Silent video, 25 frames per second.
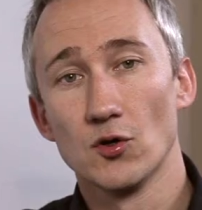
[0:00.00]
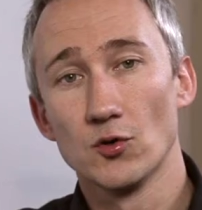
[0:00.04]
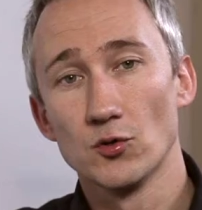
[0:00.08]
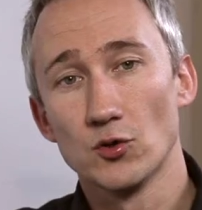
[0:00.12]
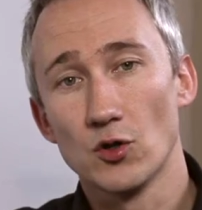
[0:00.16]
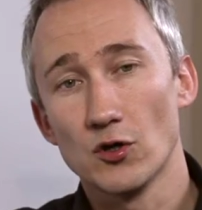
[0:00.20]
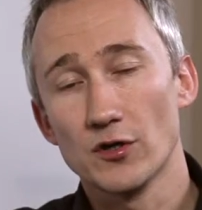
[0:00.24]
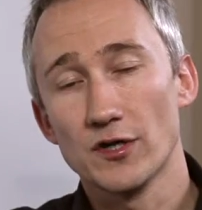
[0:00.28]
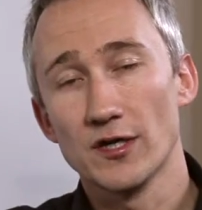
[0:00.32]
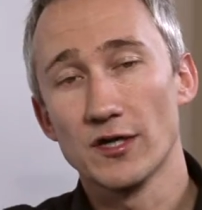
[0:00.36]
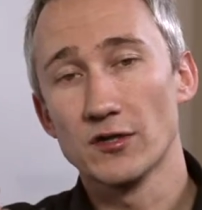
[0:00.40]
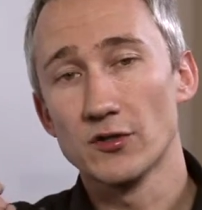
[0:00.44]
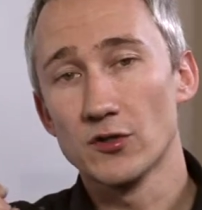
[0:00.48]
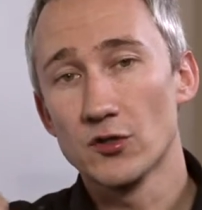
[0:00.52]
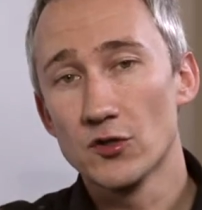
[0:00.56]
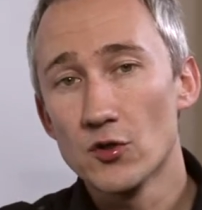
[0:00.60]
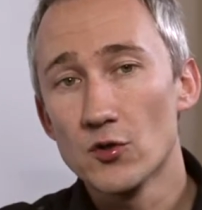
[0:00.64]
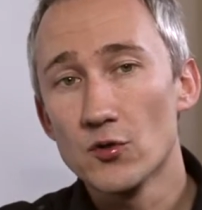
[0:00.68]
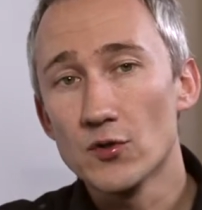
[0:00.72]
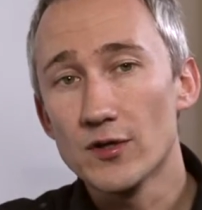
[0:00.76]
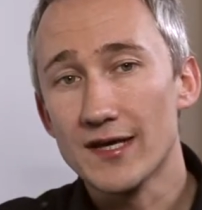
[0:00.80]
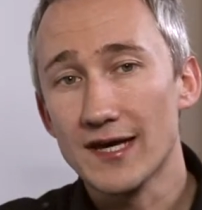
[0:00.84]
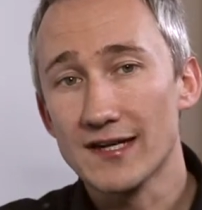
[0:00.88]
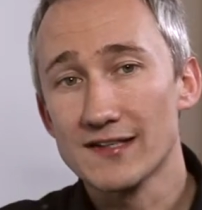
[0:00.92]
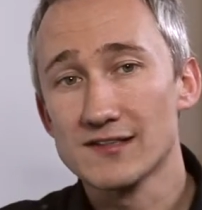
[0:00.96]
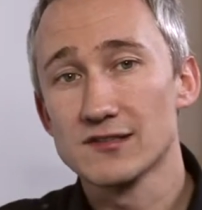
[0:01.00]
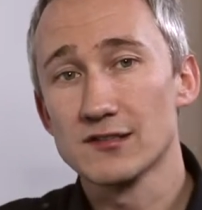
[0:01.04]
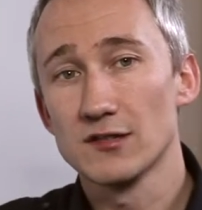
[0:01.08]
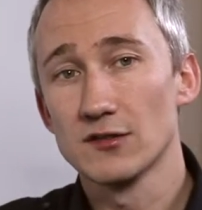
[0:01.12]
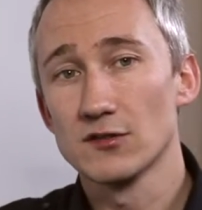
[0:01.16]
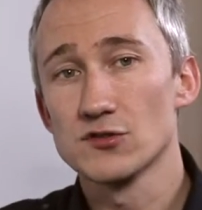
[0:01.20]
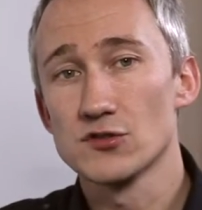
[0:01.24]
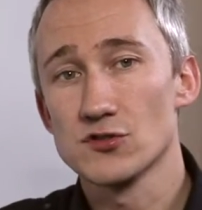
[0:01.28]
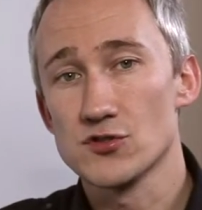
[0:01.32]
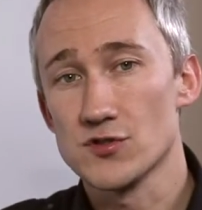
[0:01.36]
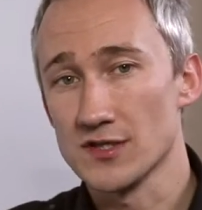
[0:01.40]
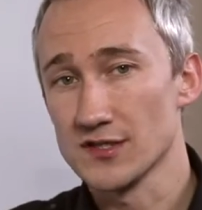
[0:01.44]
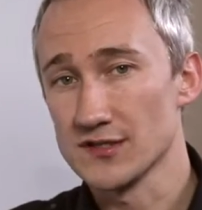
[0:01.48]
unlocking new guest
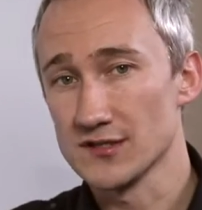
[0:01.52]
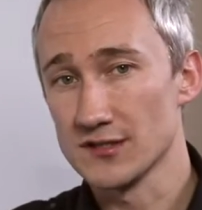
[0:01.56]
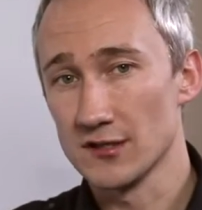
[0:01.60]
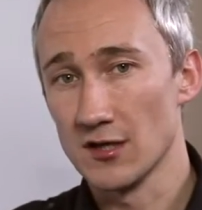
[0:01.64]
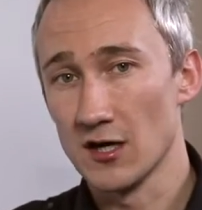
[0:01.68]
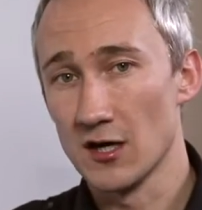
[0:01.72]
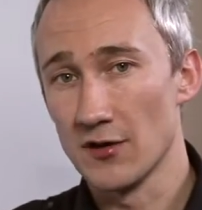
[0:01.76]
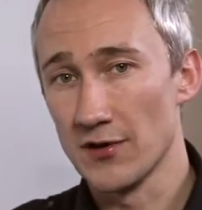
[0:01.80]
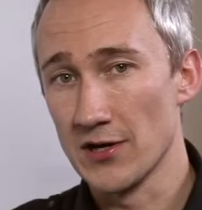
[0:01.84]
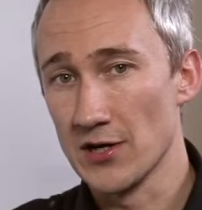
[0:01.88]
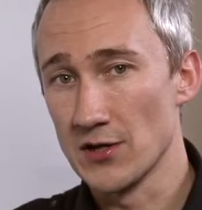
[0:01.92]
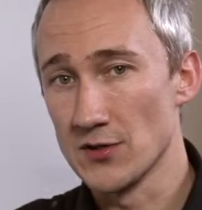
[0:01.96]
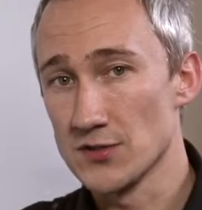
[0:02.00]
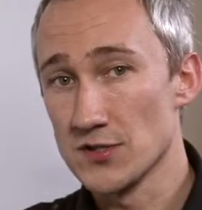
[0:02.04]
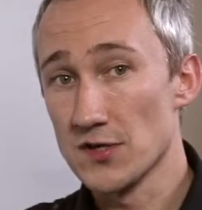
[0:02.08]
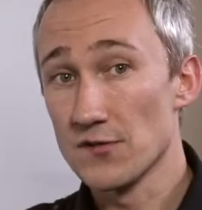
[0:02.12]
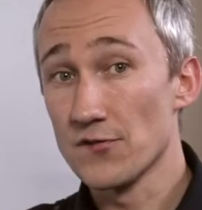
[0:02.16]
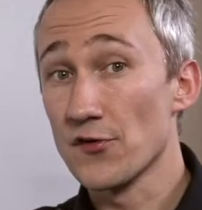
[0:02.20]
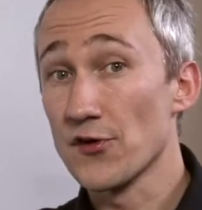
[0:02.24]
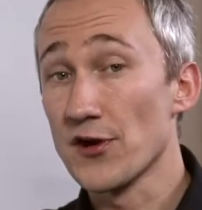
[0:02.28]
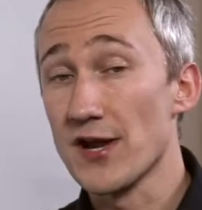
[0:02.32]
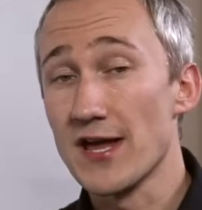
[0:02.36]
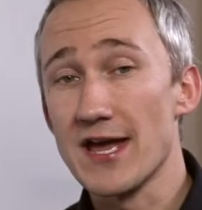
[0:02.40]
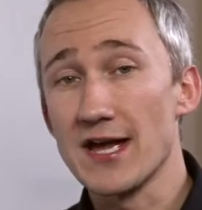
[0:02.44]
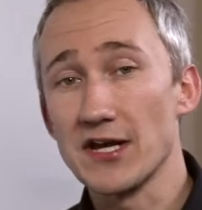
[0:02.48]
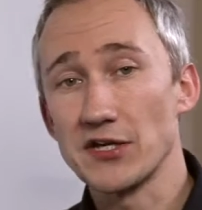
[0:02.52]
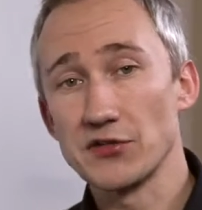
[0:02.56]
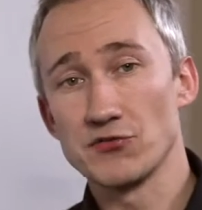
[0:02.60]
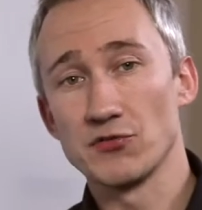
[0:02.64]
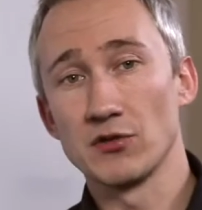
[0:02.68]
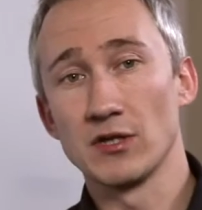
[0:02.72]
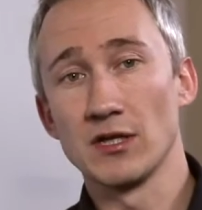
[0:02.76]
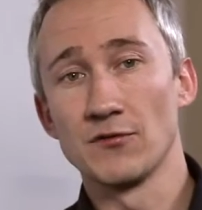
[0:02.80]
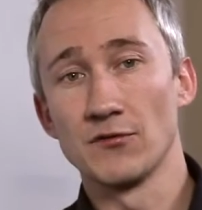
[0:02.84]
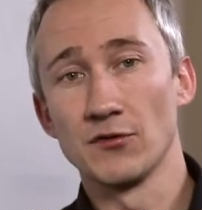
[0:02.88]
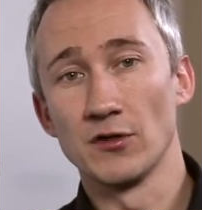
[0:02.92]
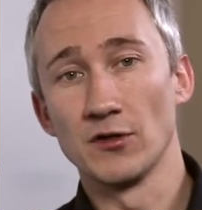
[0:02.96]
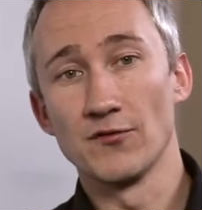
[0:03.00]
clustering scenarios for an
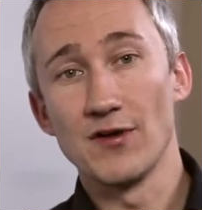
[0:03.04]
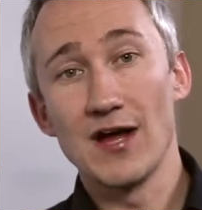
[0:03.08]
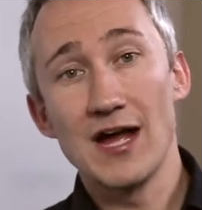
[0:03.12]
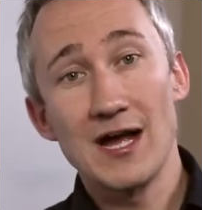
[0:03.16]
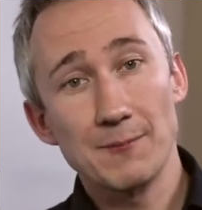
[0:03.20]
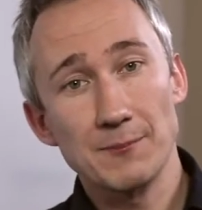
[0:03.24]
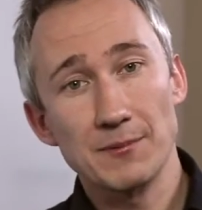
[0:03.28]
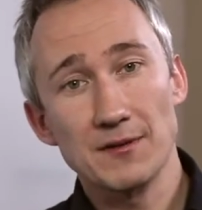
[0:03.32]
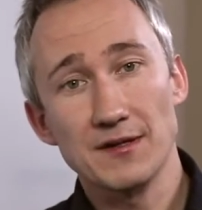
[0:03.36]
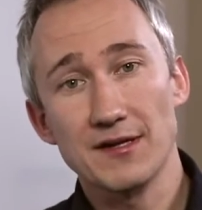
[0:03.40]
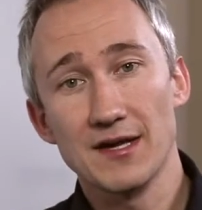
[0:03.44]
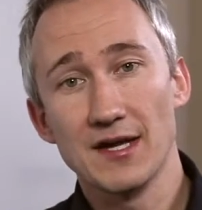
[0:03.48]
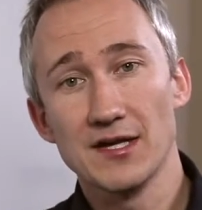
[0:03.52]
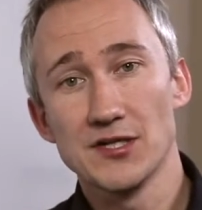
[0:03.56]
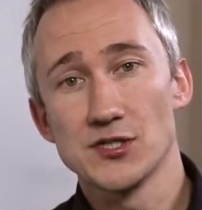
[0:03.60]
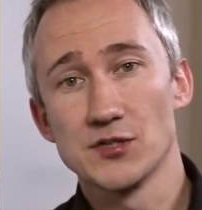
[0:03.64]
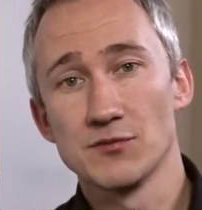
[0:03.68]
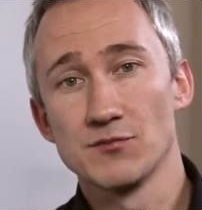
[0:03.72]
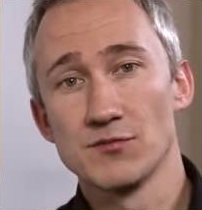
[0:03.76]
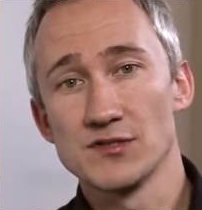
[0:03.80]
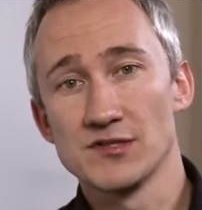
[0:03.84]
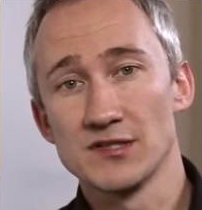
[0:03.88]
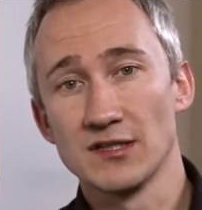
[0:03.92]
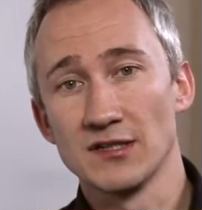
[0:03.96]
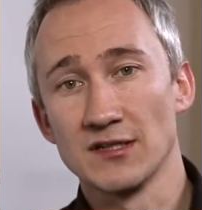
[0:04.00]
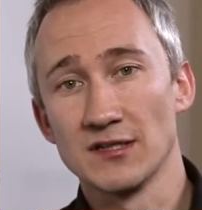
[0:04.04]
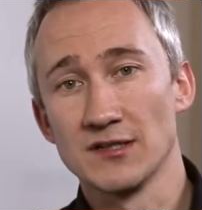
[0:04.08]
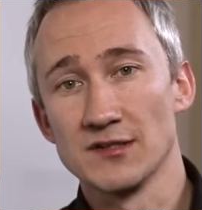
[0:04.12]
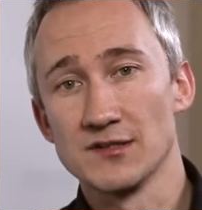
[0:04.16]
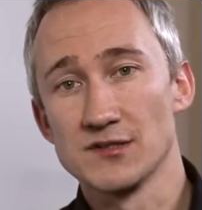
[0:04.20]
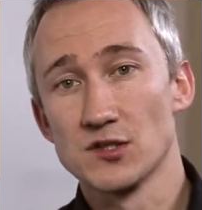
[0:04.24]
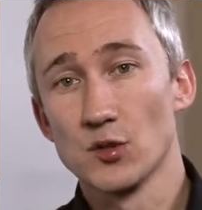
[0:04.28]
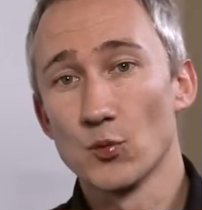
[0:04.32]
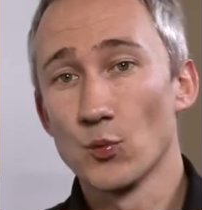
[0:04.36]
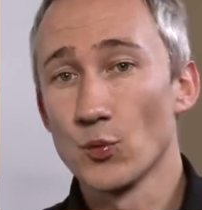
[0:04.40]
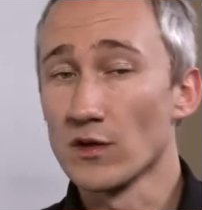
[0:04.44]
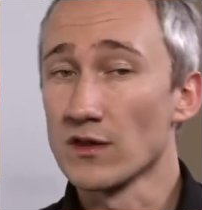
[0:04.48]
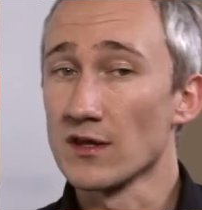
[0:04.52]
extra level of application
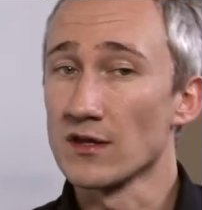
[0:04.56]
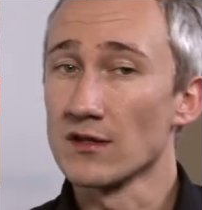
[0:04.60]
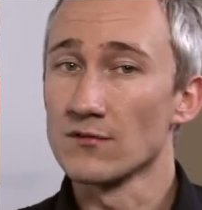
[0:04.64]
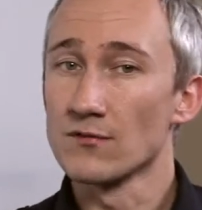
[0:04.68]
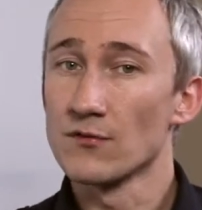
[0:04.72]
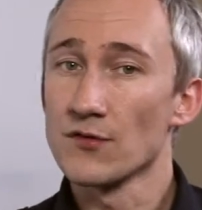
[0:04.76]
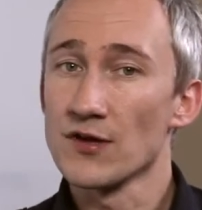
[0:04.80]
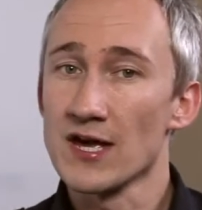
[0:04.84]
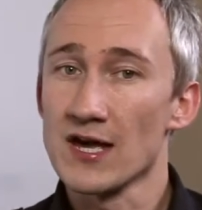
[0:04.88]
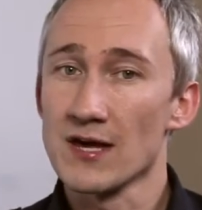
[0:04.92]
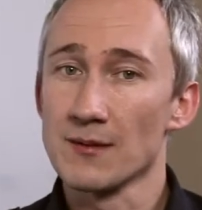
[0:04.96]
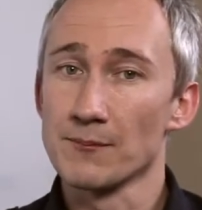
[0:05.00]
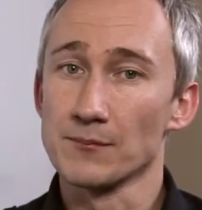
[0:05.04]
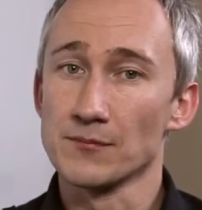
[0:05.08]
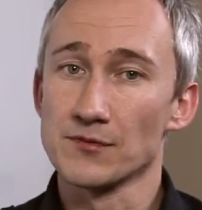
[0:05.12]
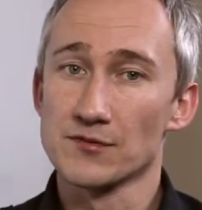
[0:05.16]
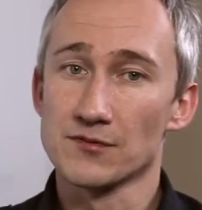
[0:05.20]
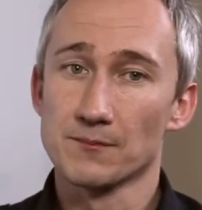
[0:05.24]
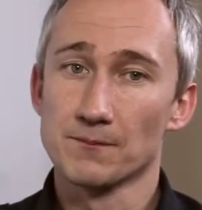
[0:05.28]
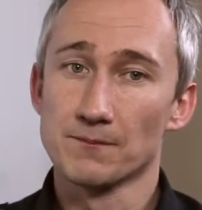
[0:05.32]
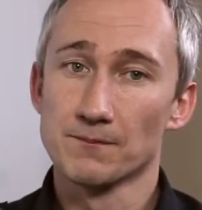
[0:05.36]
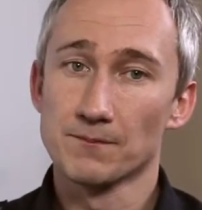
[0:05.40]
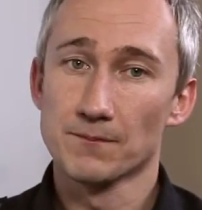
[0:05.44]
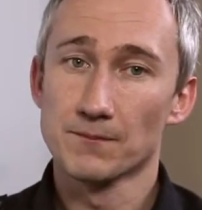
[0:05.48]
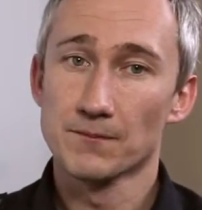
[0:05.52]
resilience within VMs.